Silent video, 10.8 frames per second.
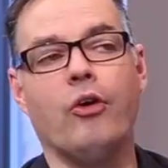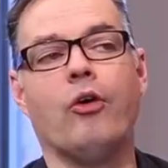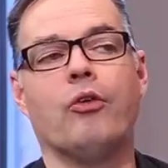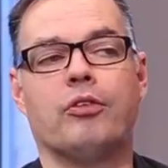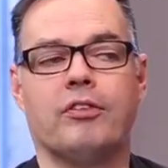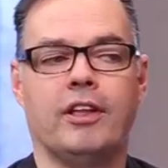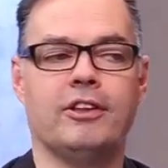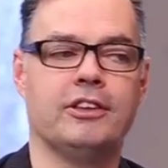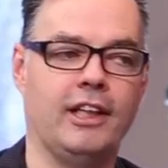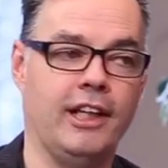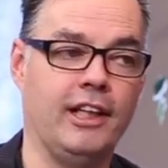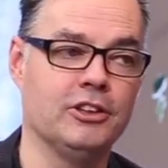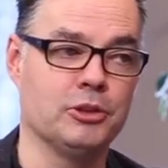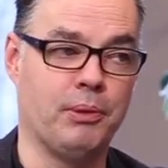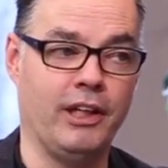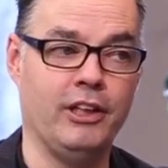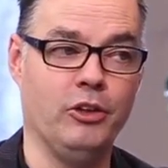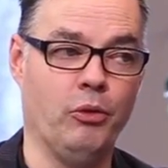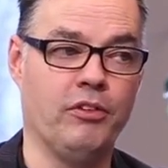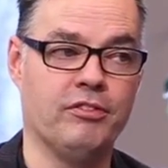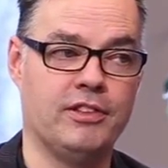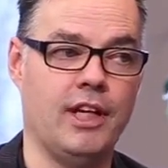know if we've entertained angels, but I know
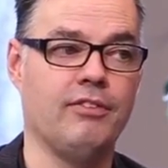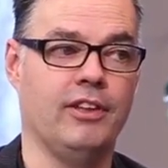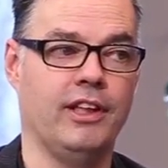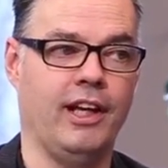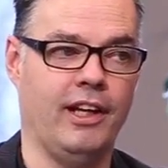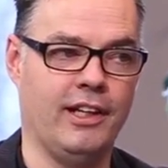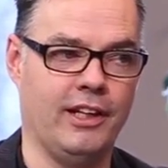we've definitely had